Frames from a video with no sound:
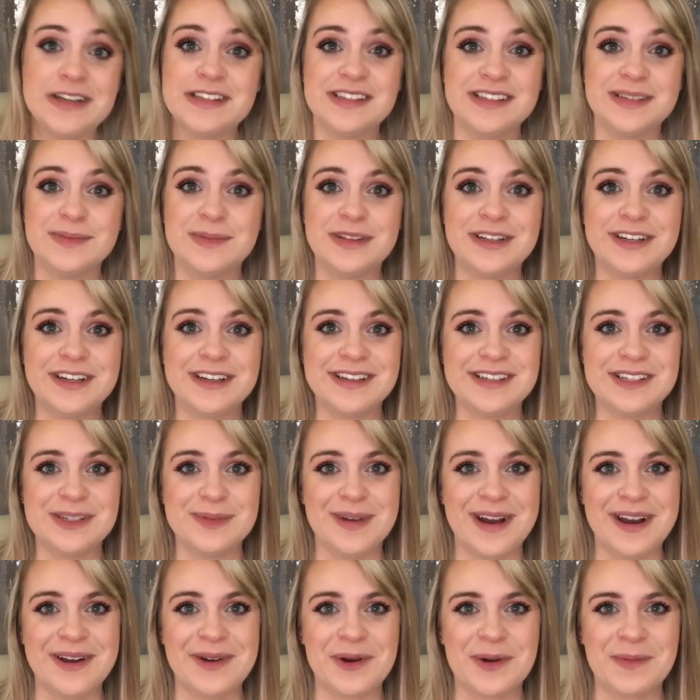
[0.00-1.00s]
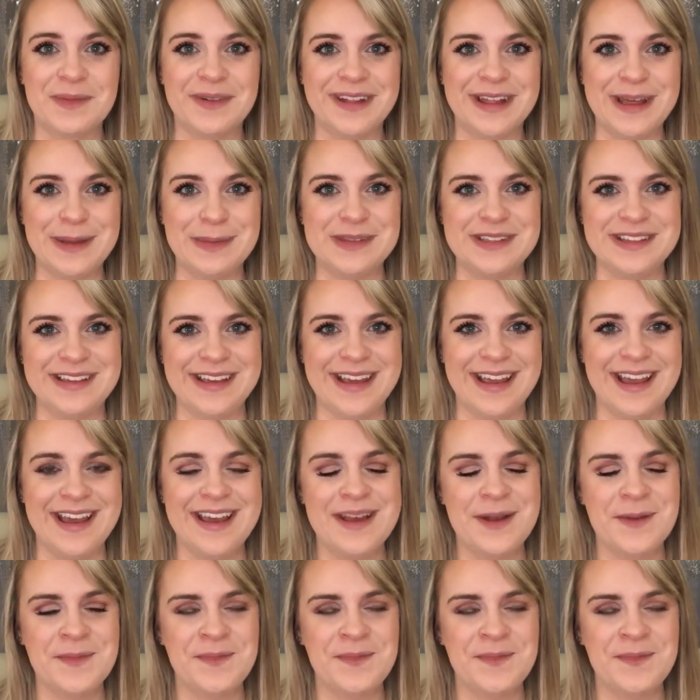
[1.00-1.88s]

similar to my normal Ipsy